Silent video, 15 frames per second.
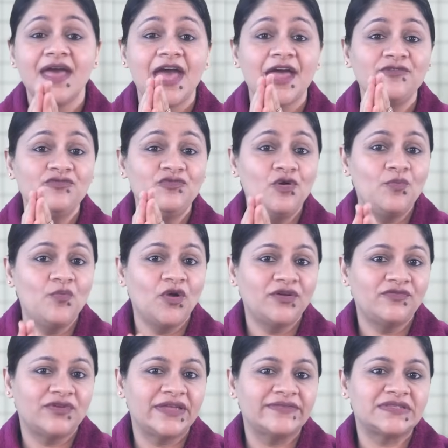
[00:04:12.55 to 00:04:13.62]
and
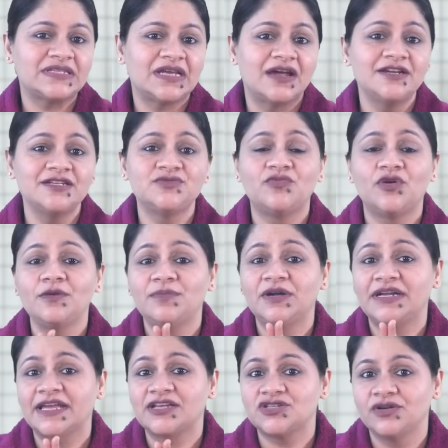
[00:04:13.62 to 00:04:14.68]
4.5 stars for
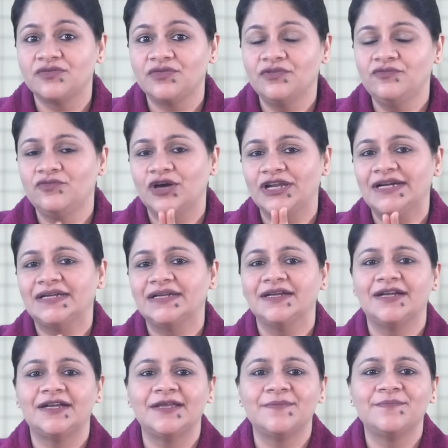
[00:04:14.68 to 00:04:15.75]
protection from
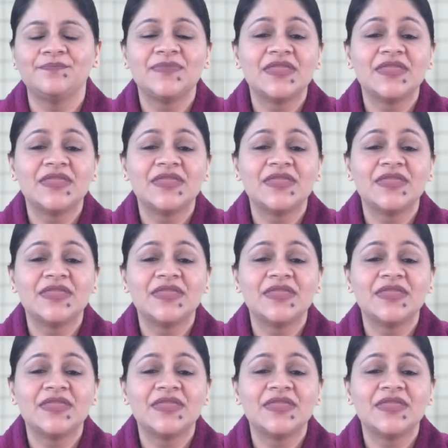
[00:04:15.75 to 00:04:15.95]
volatility.